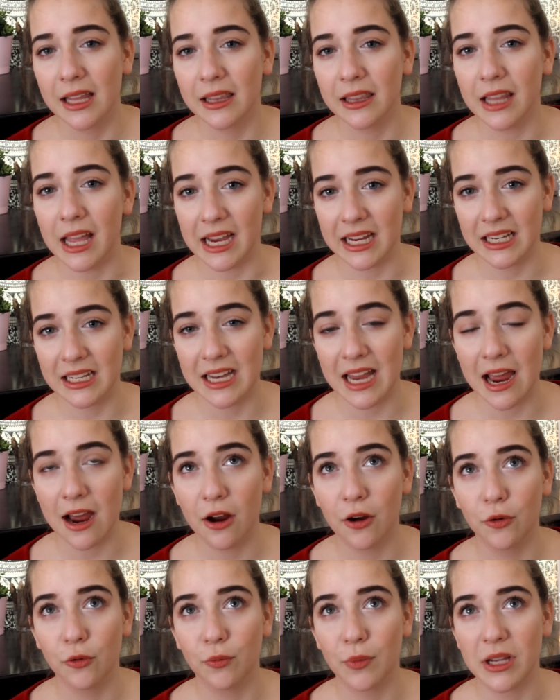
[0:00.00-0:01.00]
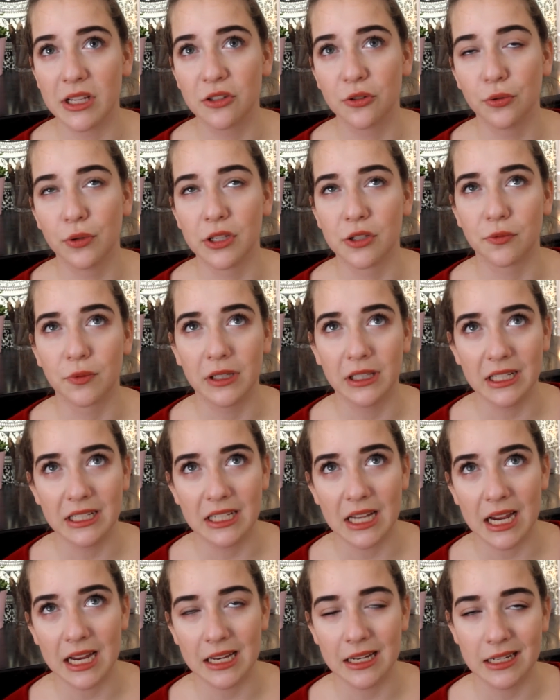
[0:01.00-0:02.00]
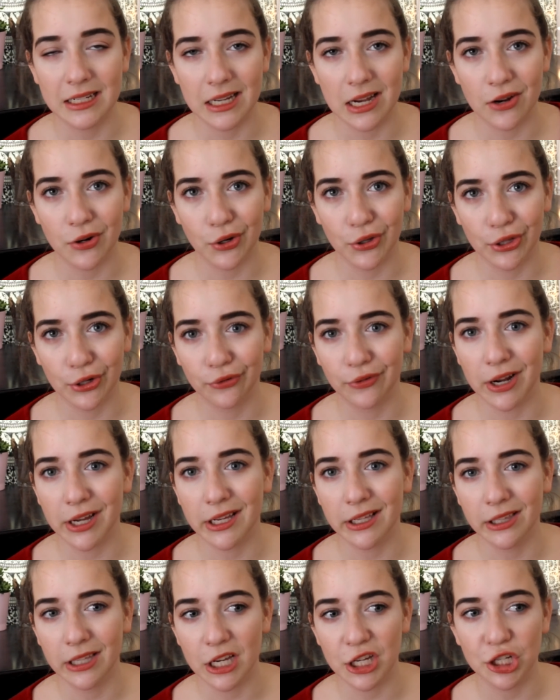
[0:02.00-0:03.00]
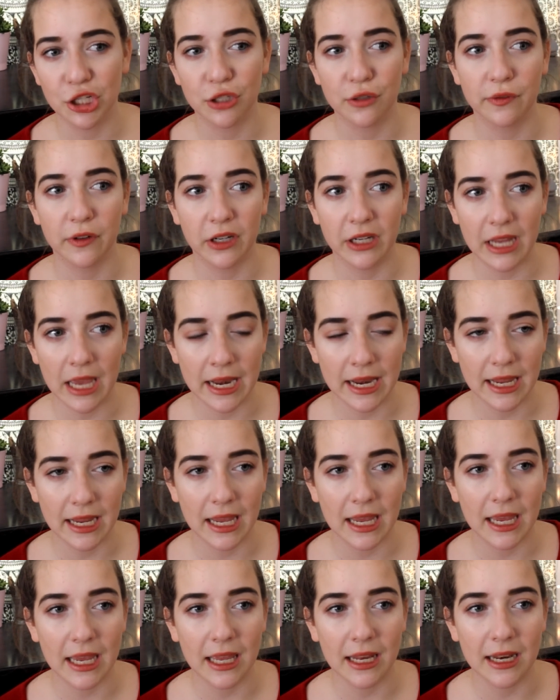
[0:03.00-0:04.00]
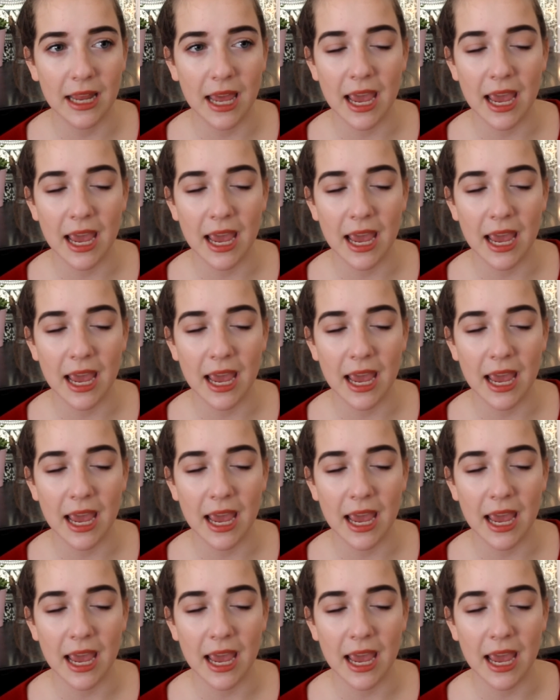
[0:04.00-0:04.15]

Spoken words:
Like now my school has really tightened down on the regulations for getting in,